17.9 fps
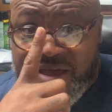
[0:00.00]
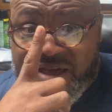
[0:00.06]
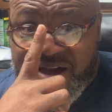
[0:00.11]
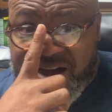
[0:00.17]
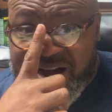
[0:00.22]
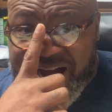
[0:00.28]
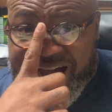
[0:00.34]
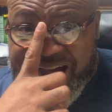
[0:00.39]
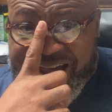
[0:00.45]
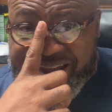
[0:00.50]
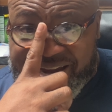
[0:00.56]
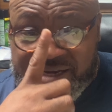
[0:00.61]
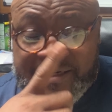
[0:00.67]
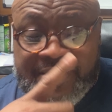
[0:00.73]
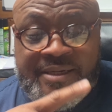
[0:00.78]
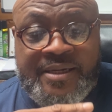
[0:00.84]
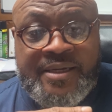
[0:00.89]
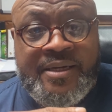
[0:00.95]
All right.
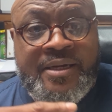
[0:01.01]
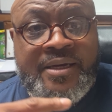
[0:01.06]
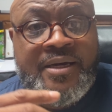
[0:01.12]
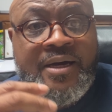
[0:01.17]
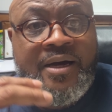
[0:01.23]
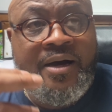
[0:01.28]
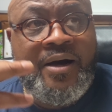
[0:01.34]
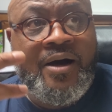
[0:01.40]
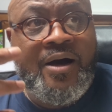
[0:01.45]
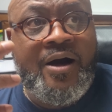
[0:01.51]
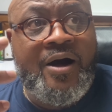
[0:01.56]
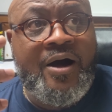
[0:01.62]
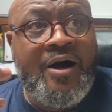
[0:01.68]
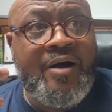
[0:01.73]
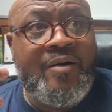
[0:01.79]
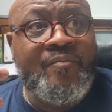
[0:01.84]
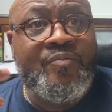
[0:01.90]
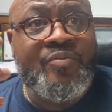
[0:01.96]

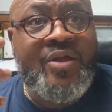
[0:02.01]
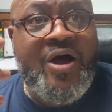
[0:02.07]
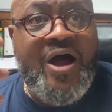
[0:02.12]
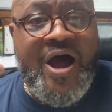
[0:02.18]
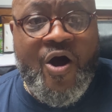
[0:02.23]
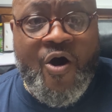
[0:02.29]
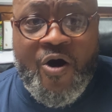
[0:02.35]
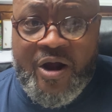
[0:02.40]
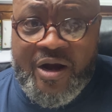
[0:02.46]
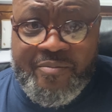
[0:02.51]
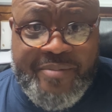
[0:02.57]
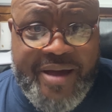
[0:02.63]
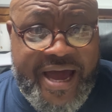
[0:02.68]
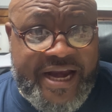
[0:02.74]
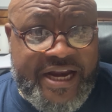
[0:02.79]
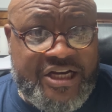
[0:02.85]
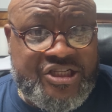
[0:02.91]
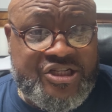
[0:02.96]
Um,
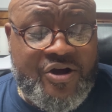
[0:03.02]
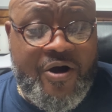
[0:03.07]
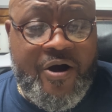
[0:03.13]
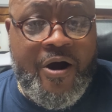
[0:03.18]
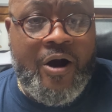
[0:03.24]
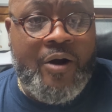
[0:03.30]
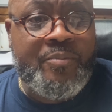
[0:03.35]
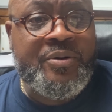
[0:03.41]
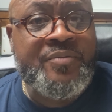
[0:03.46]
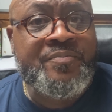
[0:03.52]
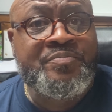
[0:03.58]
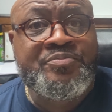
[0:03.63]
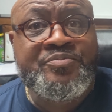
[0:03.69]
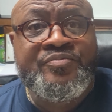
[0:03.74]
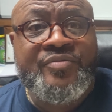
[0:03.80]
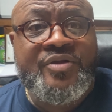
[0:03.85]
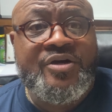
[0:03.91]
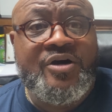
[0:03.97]
automatic tarp,
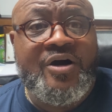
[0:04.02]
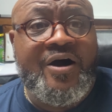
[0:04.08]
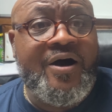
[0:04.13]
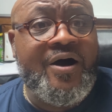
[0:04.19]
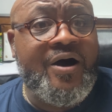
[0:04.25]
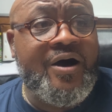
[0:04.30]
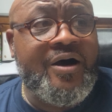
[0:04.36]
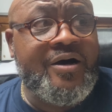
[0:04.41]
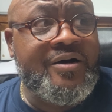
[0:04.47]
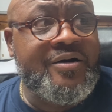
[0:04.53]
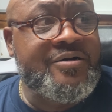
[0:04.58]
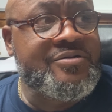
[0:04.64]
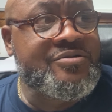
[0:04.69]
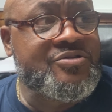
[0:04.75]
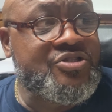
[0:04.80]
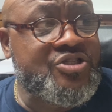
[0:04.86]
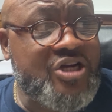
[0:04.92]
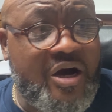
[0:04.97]
uh,
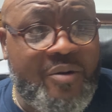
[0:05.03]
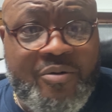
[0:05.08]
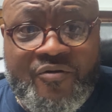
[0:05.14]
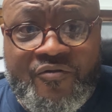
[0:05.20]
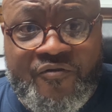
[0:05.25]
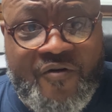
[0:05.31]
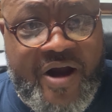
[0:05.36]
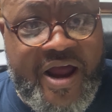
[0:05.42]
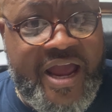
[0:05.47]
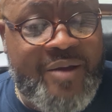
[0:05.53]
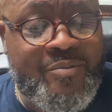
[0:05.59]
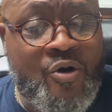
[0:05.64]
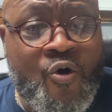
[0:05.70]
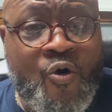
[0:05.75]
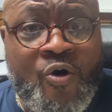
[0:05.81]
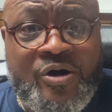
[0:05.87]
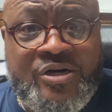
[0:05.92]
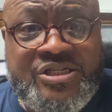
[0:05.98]
double frame
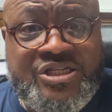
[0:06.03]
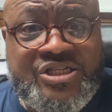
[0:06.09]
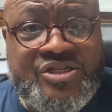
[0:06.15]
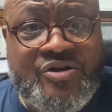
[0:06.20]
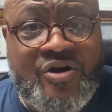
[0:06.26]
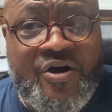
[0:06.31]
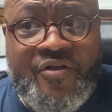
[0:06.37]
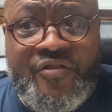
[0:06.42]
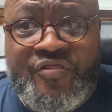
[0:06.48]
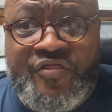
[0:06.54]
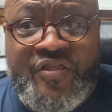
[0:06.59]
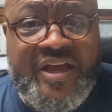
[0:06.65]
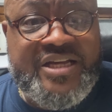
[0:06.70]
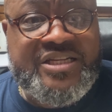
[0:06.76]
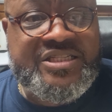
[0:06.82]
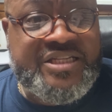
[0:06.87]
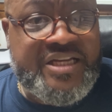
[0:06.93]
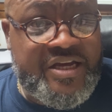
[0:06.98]
or a uh,
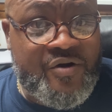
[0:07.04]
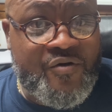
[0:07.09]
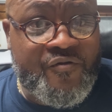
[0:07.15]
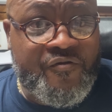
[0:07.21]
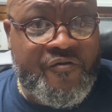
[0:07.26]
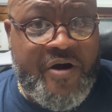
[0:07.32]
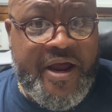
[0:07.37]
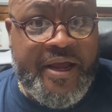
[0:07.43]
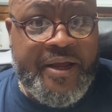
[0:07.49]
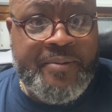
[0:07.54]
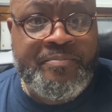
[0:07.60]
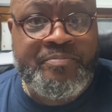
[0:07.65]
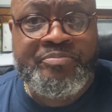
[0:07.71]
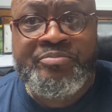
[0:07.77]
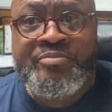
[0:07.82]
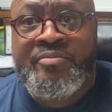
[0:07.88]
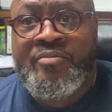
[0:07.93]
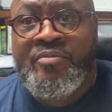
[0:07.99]
thick single frame.
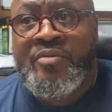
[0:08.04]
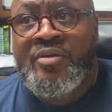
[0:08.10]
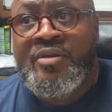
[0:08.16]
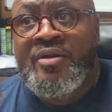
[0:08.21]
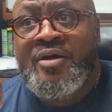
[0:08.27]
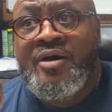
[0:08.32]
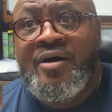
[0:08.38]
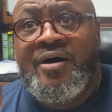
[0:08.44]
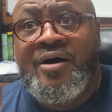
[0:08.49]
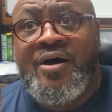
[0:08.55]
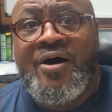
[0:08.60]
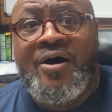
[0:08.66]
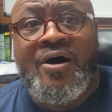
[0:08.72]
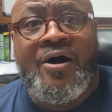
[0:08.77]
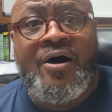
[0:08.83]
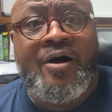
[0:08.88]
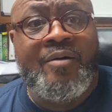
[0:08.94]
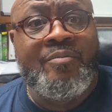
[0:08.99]

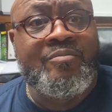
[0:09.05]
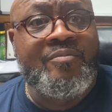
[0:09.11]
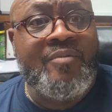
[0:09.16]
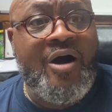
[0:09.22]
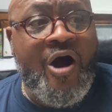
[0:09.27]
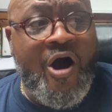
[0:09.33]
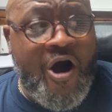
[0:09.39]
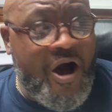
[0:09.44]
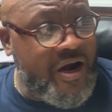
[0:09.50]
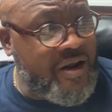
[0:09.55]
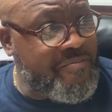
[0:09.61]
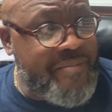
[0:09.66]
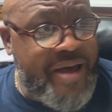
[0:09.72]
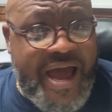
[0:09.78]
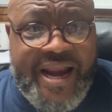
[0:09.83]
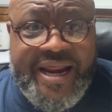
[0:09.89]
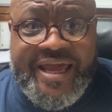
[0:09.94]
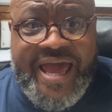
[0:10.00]
Um,
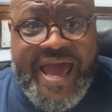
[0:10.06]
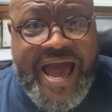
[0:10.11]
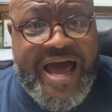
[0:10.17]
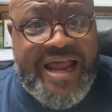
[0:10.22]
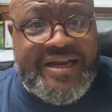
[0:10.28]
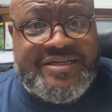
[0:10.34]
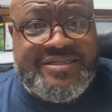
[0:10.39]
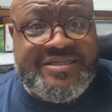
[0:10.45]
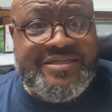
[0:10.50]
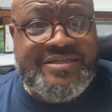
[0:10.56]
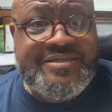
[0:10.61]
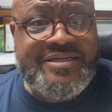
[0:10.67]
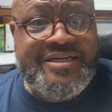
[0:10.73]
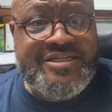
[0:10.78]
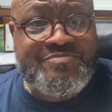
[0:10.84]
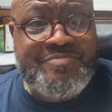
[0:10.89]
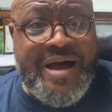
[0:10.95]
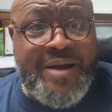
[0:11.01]
automatic Allison
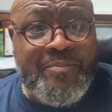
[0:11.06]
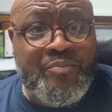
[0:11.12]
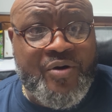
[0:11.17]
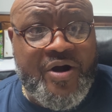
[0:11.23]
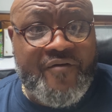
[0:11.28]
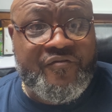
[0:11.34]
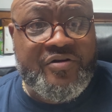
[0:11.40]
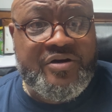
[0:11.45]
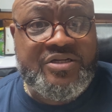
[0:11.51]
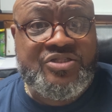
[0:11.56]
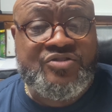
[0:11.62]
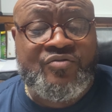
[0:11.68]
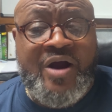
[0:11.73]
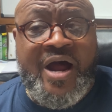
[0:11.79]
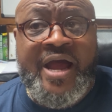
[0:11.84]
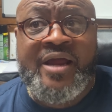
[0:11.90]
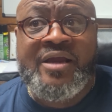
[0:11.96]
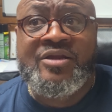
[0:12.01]
is my preference,
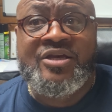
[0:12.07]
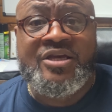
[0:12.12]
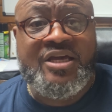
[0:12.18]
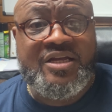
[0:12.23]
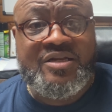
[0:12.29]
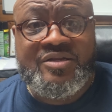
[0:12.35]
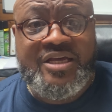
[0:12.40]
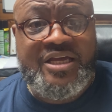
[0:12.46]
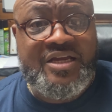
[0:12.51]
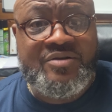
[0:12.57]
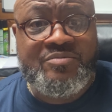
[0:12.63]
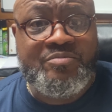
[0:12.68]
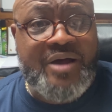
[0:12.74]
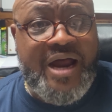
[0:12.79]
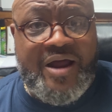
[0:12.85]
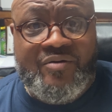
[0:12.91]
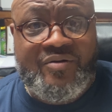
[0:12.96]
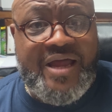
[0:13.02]
right? get the Eaton,
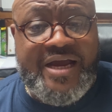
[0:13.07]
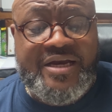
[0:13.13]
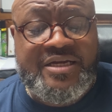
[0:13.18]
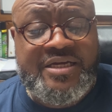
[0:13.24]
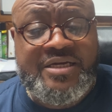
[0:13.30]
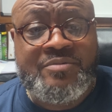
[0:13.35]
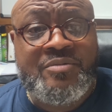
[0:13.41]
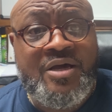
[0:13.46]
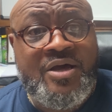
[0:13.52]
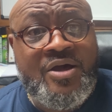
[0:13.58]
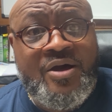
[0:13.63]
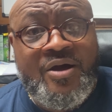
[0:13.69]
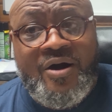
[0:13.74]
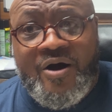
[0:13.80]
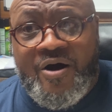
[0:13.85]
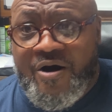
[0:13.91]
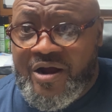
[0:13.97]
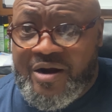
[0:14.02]
but I don't like the Eaton.
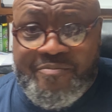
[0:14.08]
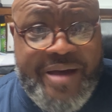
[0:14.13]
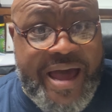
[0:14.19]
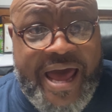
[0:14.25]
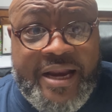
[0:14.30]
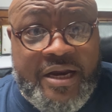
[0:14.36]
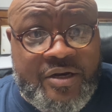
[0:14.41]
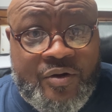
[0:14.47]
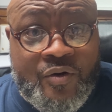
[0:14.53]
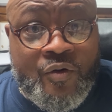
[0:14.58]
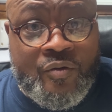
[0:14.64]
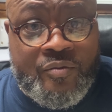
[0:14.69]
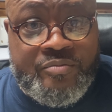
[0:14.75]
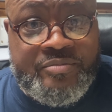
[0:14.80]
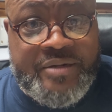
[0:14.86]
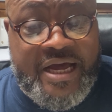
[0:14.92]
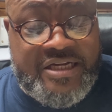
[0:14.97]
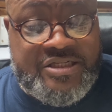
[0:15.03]
Automatic though,
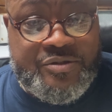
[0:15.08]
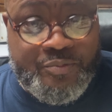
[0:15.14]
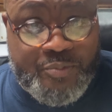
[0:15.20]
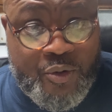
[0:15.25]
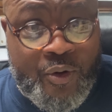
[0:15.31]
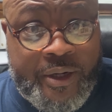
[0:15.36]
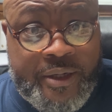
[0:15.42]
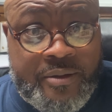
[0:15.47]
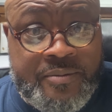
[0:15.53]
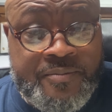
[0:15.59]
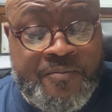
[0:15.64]
that's the point.